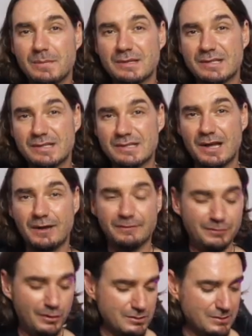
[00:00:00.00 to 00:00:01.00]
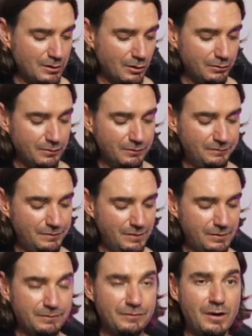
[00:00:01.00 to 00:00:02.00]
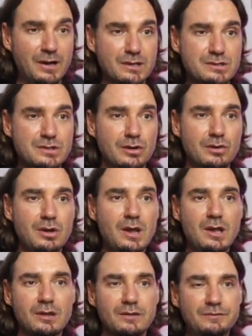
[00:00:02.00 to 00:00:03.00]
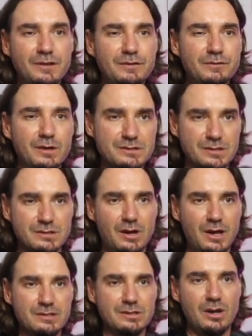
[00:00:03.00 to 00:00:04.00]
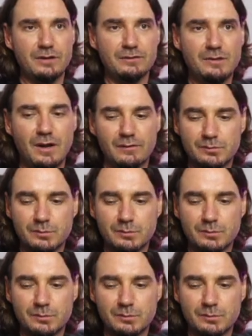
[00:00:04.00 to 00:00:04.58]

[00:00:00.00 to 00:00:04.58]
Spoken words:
to start firstly on the 5th fret. So the 5th fret's a nice kind of comfortable